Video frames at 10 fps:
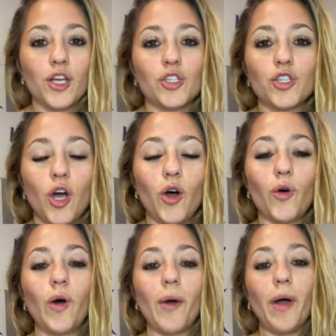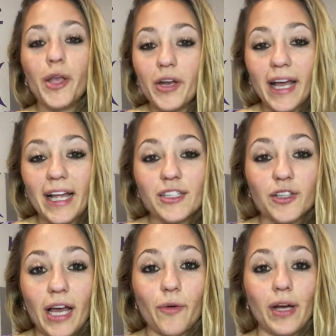So I want you to answer
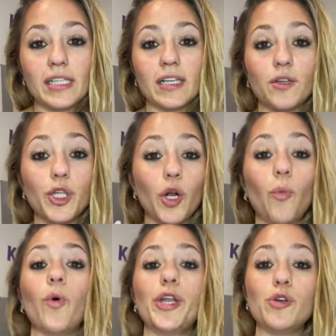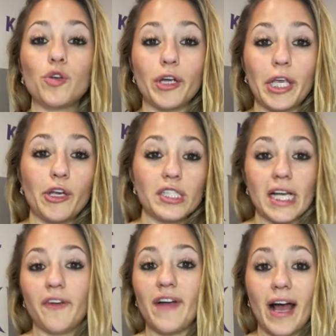that question. You know, what are you talking
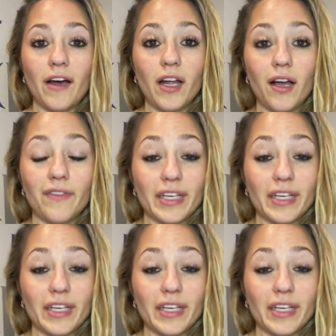yourself out of?